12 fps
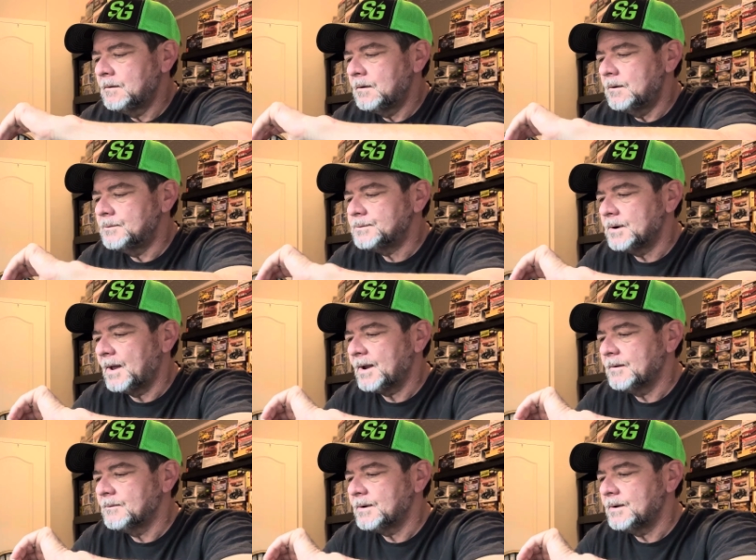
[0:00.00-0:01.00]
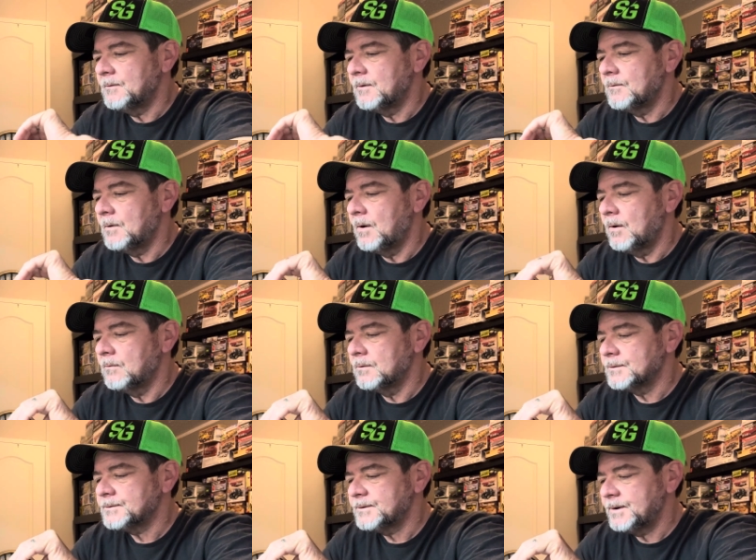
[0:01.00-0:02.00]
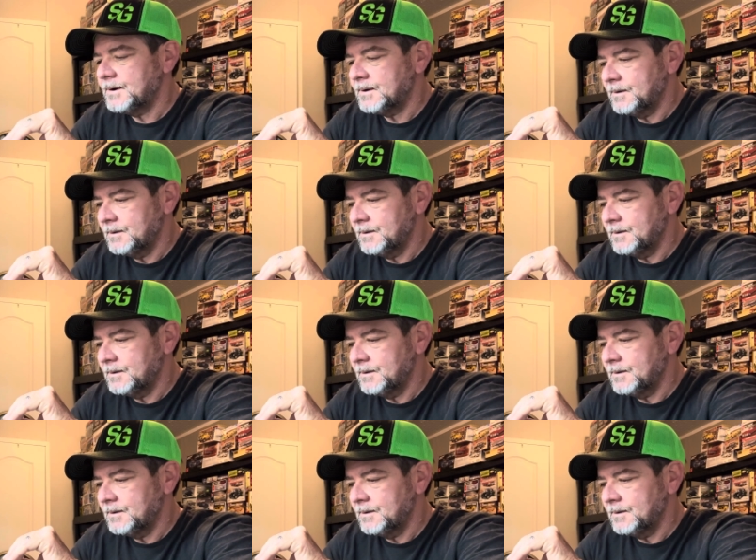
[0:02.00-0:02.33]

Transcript: Don't you like it when they all want to stick?